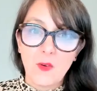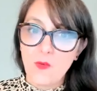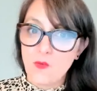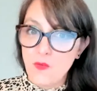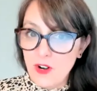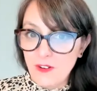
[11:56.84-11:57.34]

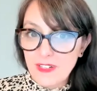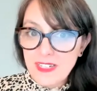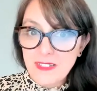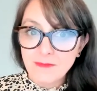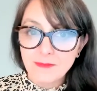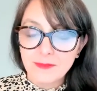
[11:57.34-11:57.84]

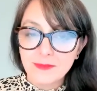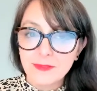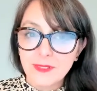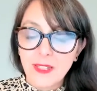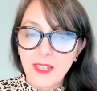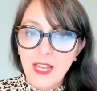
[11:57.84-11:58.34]
worry.
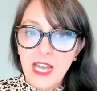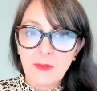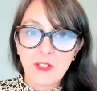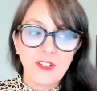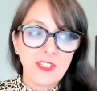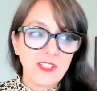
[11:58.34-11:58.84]
I'm
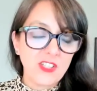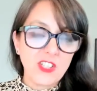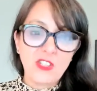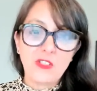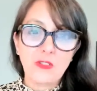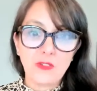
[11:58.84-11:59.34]
going
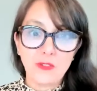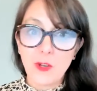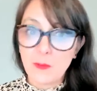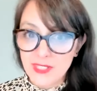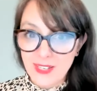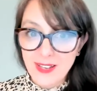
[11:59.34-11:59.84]
to
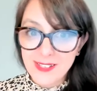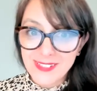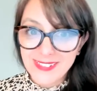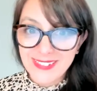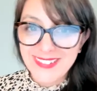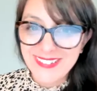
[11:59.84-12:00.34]
obsess.
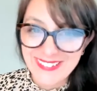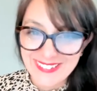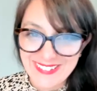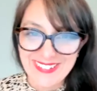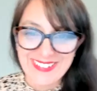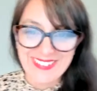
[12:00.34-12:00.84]

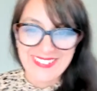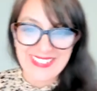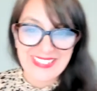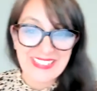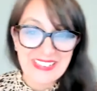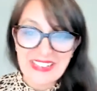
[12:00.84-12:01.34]

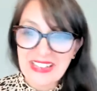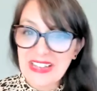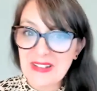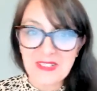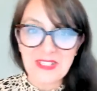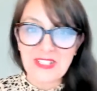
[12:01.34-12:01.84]
I'm
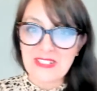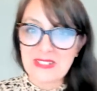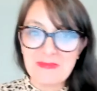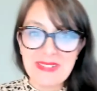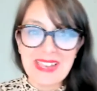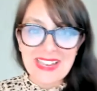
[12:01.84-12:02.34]
just going
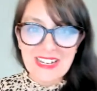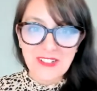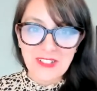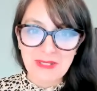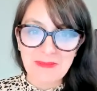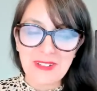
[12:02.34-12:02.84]
to be
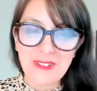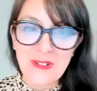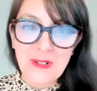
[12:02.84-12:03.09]
anxious about the